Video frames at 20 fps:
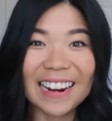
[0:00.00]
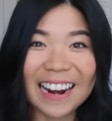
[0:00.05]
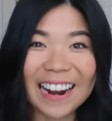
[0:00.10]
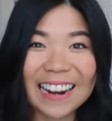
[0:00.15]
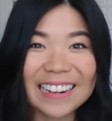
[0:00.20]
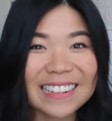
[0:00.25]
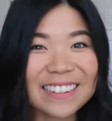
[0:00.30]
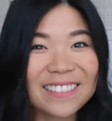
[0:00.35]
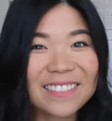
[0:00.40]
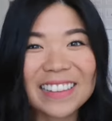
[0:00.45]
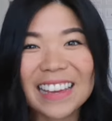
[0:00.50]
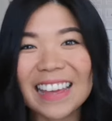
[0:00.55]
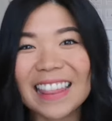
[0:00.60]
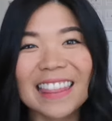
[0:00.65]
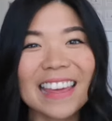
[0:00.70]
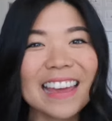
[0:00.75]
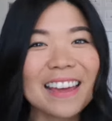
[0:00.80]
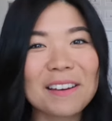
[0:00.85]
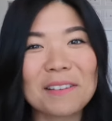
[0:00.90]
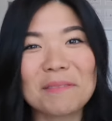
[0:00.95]
And I didn't really
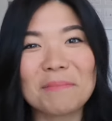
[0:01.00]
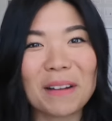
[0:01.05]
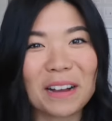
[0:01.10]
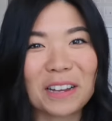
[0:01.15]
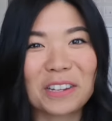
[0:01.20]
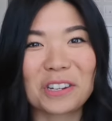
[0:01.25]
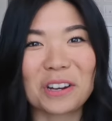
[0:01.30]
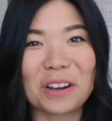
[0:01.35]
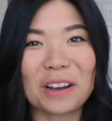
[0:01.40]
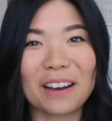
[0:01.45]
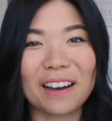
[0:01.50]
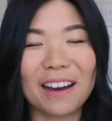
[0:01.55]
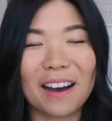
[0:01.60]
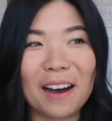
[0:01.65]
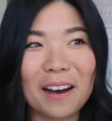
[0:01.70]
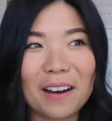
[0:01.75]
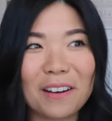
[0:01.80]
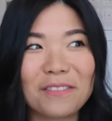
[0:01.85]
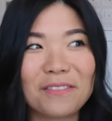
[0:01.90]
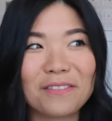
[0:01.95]
think much
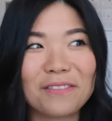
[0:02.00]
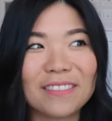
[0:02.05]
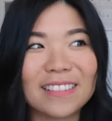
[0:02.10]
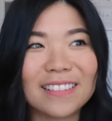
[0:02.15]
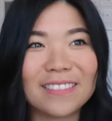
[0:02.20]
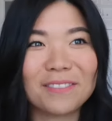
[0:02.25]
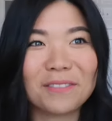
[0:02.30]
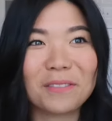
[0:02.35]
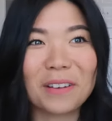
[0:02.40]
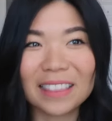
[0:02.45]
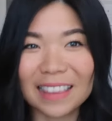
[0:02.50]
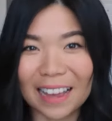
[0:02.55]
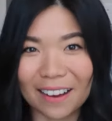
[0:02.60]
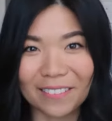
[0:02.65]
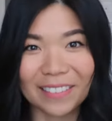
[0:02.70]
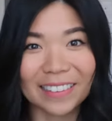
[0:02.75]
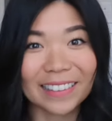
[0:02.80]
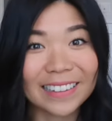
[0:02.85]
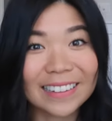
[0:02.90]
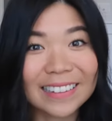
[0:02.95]
of what
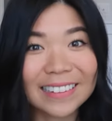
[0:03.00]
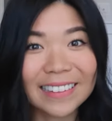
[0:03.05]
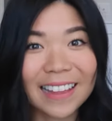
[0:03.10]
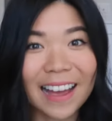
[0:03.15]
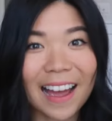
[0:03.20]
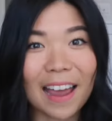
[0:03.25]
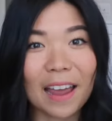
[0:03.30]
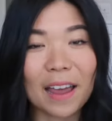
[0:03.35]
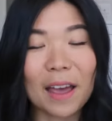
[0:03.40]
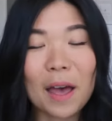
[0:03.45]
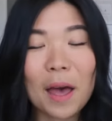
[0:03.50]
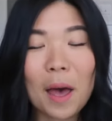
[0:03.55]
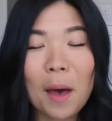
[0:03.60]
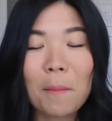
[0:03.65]
that would look like.